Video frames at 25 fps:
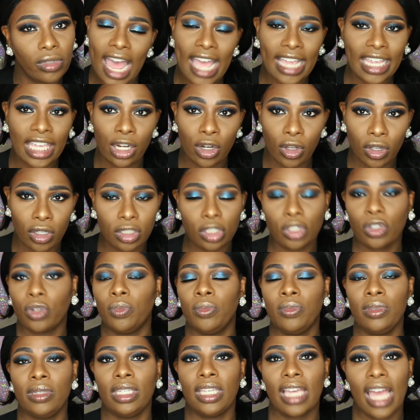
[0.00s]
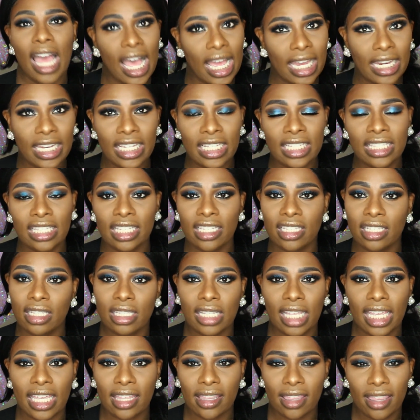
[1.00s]
I can also be honest and
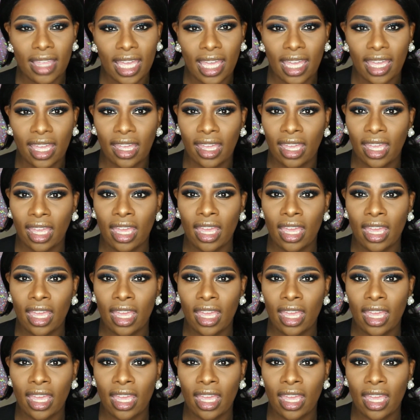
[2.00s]
say that